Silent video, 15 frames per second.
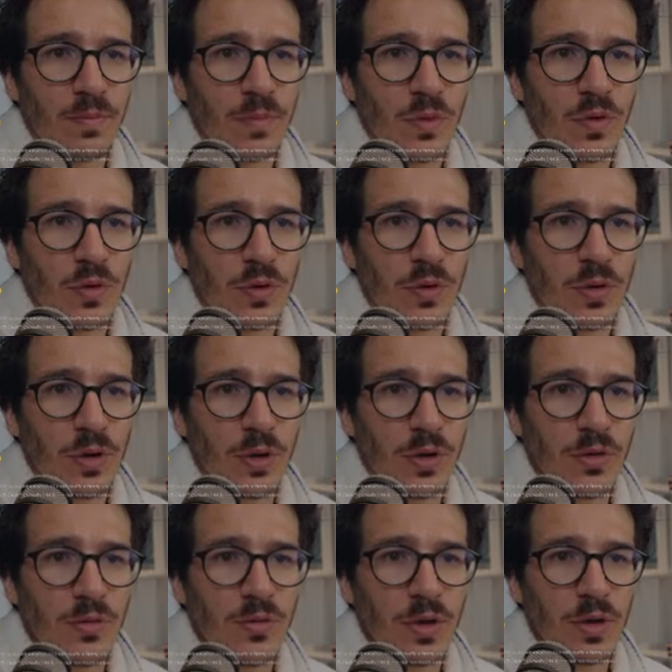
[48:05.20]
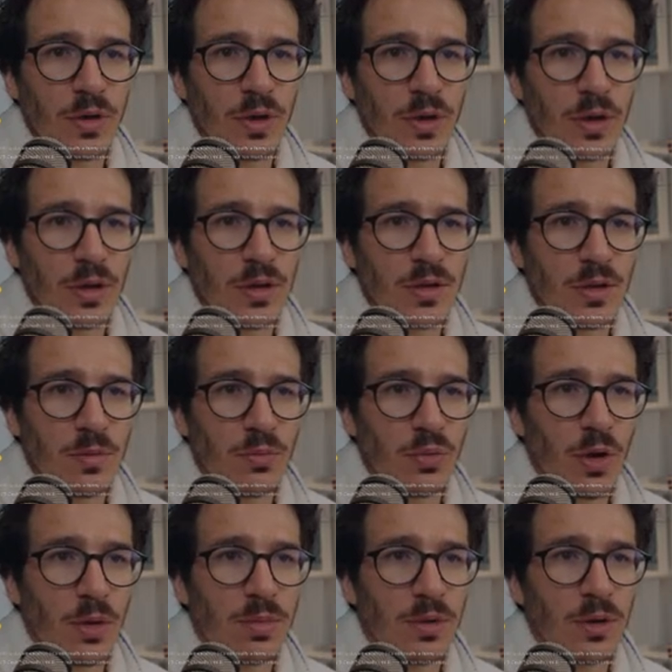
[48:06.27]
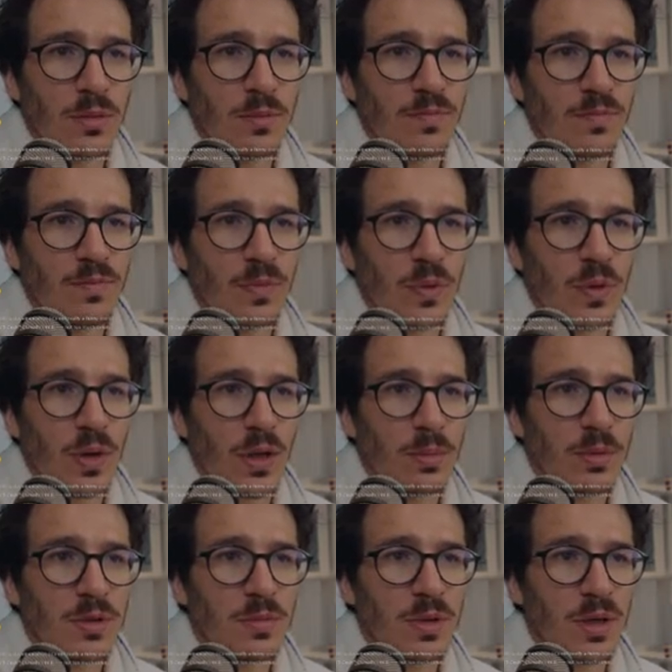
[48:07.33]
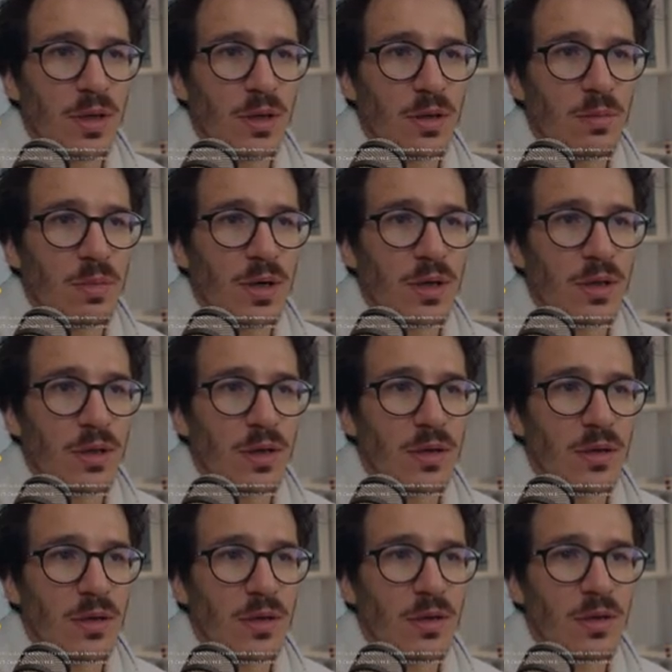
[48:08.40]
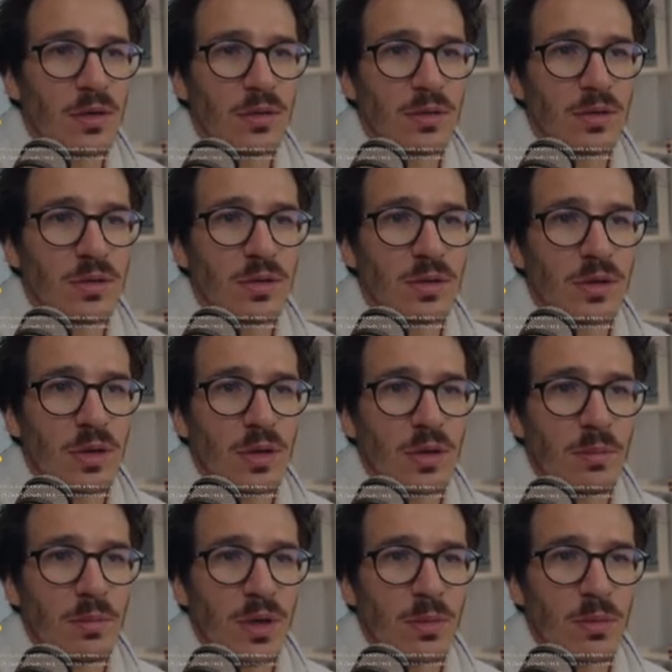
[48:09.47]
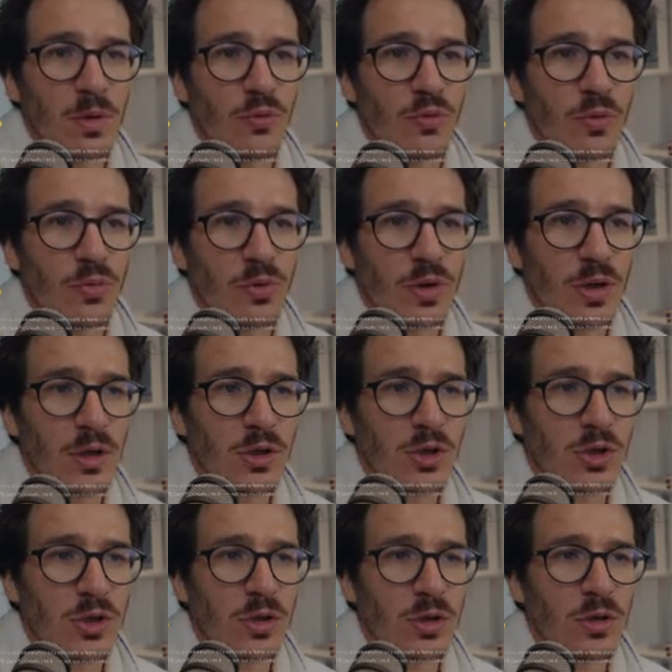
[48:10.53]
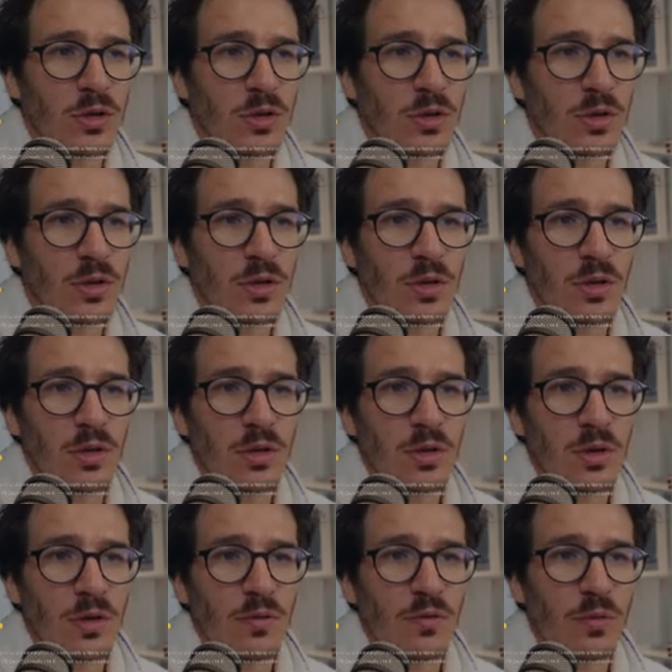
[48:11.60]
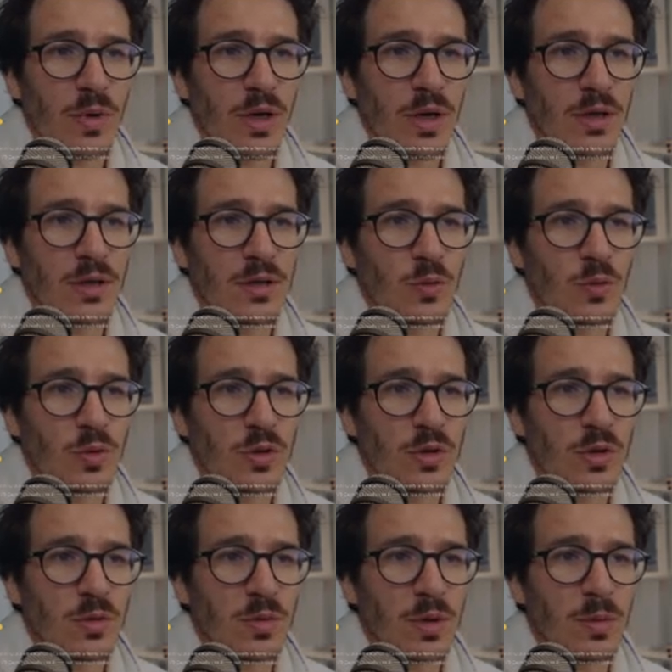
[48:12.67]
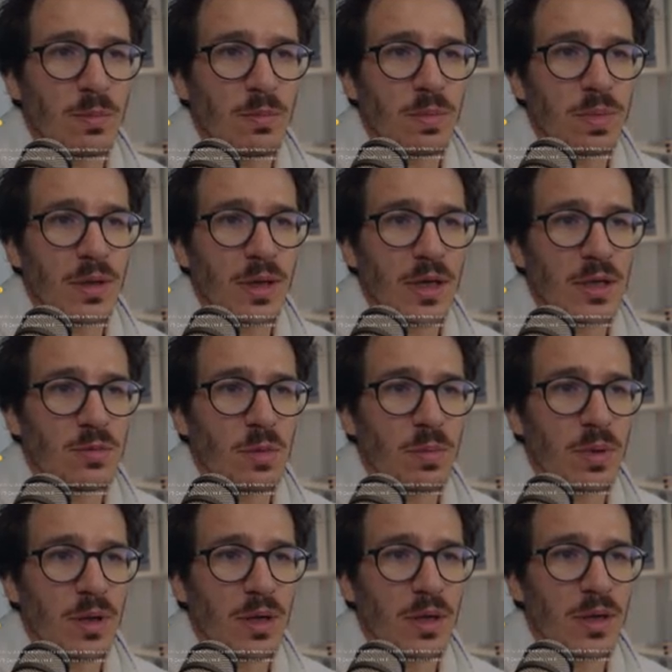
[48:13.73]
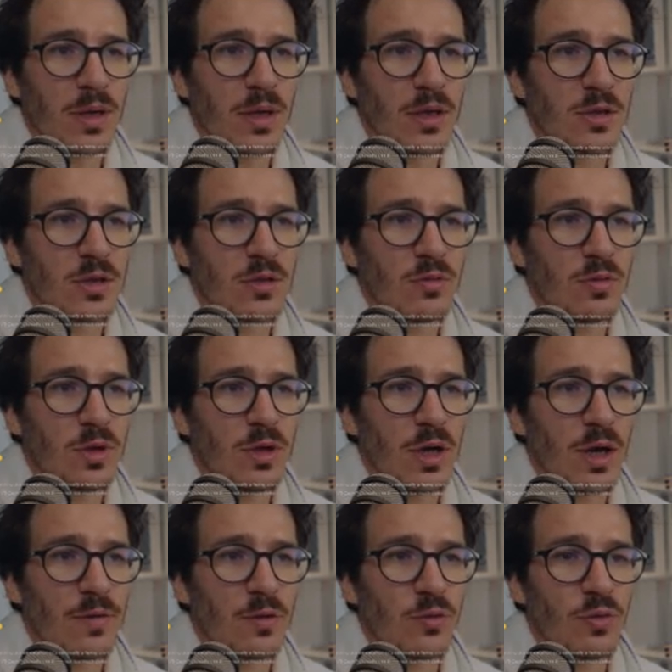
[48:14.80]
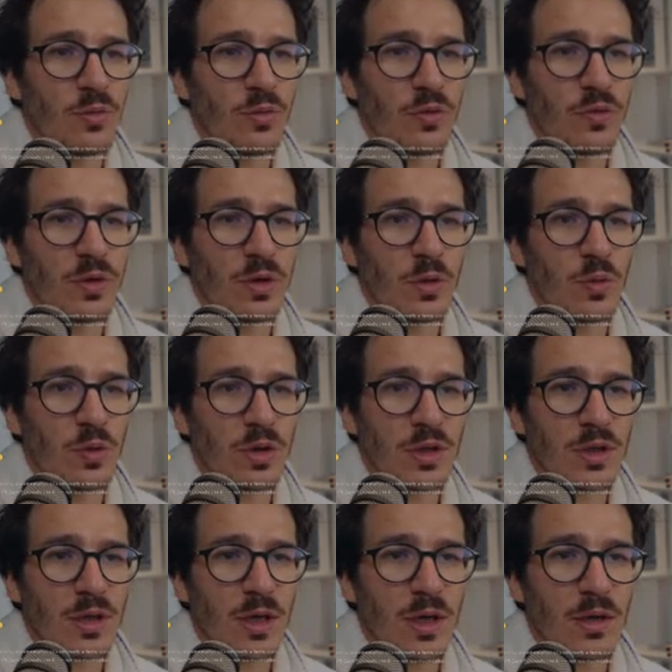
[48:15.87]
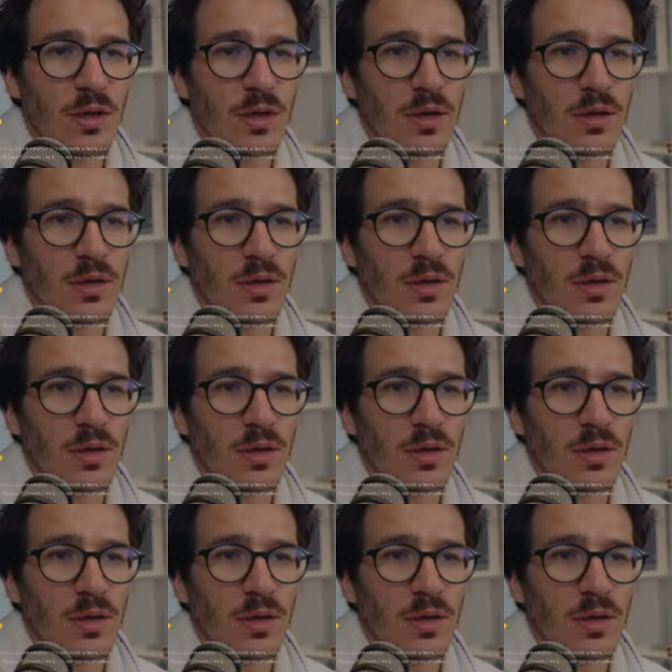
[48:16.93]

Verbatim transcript: Sorry to hear you're running. I had the same problem. To help us begin debugging the underlying cause, minimal reproduction. For my case, it was caused by Gatsby plugin S3. After remove it, it works again. Yeah.